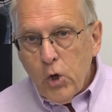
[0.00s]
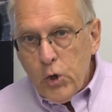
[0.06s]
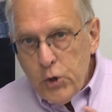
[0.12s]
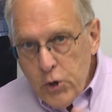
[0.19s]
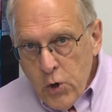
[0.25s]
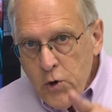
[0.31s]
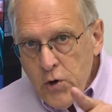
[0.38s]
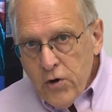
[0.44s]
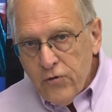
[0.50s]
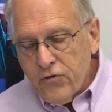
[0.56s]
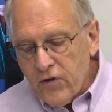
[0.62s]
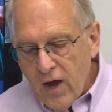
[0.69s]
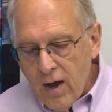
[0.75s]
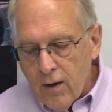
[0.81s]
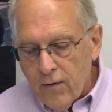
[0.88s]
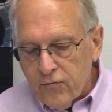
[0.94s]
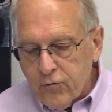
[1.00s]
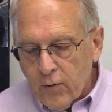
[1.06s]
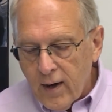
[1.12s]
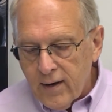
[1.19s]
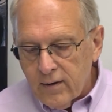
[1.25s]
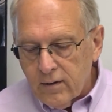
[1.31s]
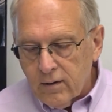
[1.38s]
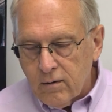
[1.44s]
You yourselves
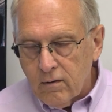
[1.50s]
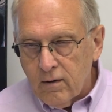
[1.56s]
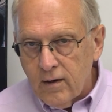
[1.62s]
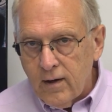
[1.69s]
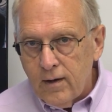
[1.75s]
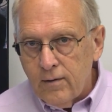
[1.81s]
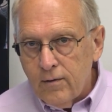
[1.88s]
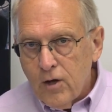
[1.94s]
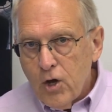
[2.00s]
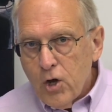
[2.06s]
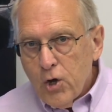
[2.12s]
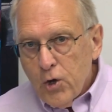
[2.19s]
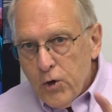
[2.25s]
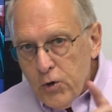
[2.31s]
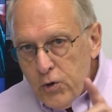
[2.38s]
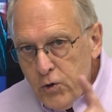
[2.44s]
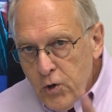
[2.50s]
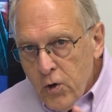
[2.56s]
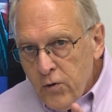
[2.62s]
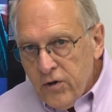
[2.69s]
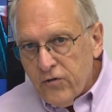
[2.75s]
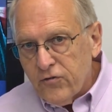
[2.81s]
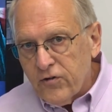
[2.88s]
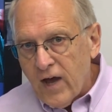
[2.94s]
write a decree.
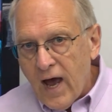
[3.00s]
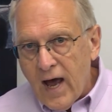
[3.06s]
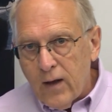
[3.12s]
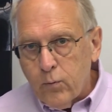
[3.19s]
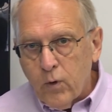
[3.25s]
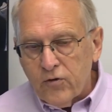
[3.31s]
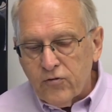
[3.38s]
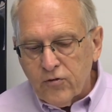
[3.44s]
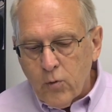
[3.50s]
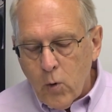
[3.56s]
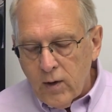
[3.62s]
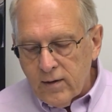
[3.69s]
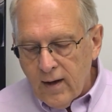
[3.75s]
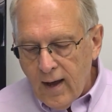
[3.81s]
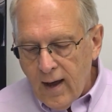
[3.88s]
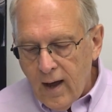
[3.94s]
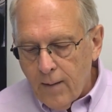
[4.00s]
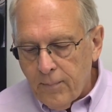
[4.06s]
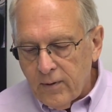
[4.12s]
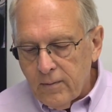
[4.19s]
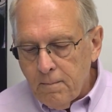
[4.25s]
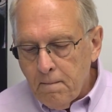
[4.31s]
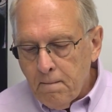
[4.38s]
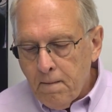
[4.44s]
You decide what's going to happen.
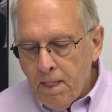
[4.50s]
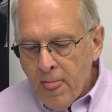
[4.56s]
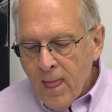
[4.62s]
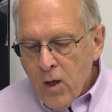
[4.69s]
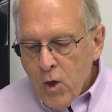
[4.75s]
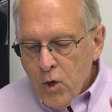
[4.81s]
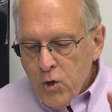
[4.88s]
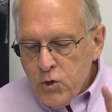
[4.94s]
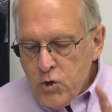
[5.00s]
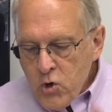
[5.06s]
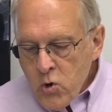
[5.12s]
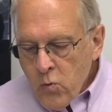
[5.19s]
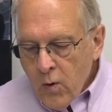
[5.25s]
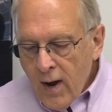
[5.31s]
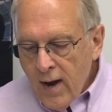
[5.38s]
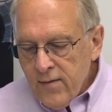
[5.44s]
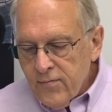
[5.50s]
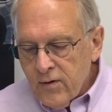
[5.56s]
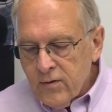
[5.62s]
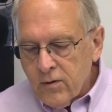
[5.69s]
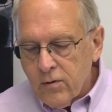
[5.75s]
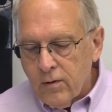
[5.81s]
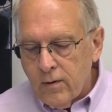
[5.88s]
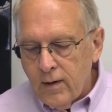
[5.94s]
You write the
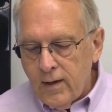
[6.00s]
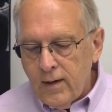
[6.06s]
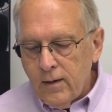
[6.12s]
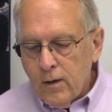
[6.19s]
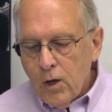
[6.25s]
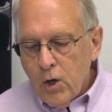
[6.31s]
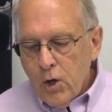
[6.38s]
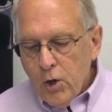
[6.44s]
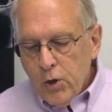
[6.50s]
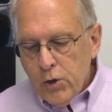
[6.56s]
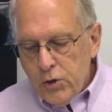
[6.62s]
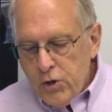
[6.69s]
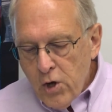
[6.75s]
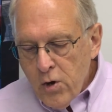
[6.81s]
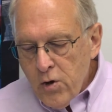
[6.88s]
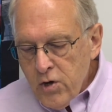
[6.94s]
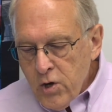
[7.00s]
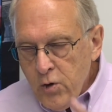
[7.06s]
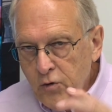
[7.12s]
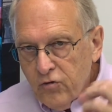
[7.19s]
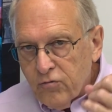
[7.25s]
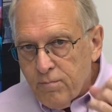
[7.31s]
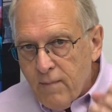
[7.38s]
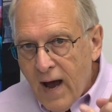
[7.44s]
decree. You
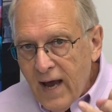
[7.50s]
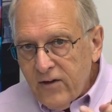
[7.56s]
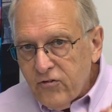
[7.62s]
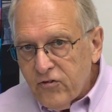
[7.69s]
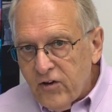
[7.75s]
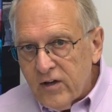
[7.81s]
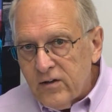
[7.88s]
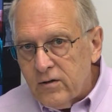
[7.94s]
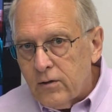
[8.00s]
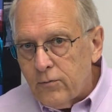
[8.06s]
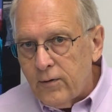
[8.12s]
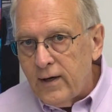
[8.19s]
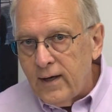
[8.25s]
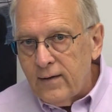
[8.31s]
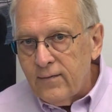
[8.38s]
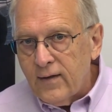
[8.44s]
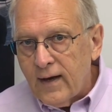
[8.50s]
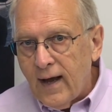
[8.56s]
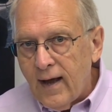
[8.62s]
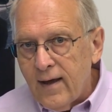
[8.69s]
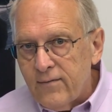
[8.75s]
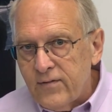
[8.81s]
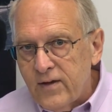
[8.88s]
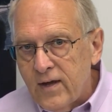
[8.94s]
use my signet ring that
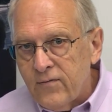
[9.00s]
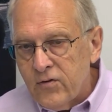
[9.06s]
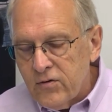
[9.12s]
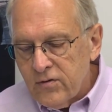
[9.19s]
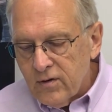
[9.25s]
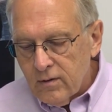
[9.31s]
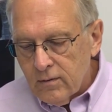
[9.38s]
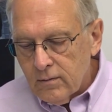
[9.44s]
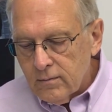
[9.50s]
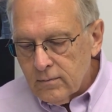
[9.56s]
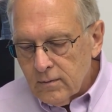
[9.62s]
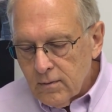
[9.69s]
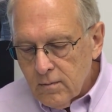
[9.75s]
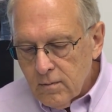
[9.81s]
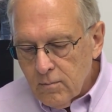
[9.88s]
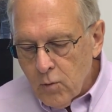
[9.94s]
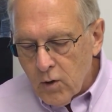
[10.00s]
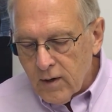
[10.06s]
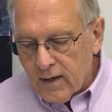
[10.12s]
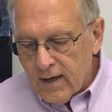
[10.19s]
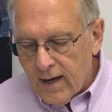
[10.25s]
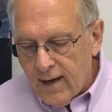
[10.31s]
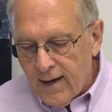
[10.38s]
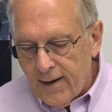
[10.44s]
I have given to
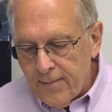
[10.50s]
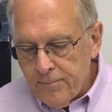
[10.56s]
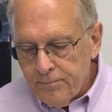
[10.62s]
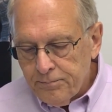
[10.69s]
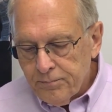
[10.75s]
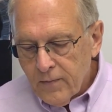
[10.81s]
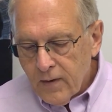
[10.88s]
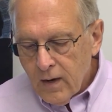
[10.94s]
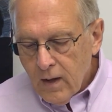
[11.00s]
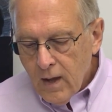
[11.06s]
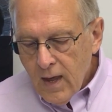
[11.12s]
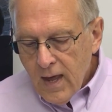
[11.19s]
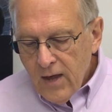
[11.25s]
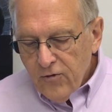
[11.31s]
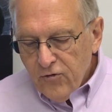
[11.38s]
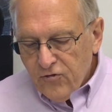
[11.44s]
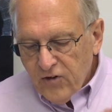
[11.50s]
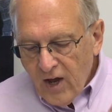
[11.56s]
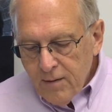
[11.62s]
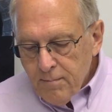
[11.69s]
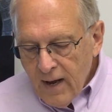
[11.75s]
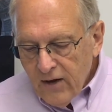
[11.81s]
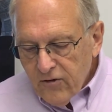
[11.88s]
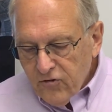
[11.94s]
Mordecai,
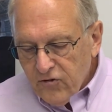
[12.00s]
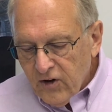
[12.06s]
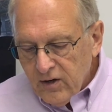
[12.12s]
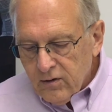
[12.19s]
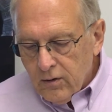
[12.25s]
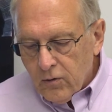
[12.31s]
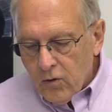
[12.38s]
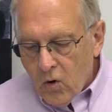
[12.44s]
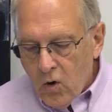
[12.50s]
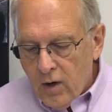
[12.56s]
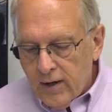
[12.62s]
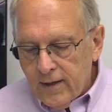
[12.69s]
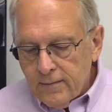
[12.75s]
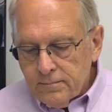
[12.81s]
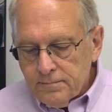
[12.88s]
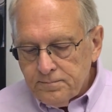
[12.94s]
set my signet on it,